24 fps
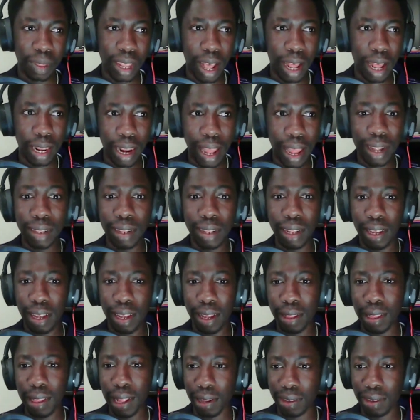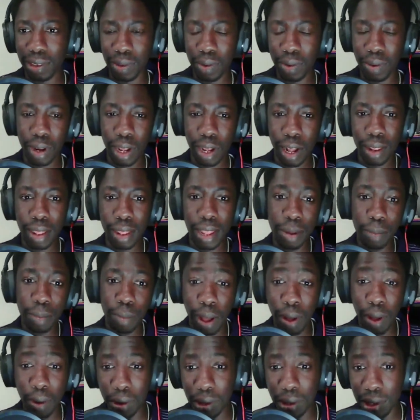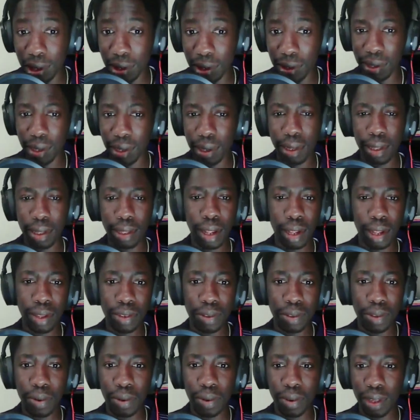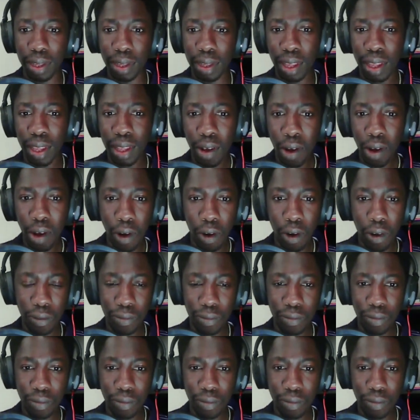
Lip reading: I'd like to hear that story. I'd like my audience to hear that story of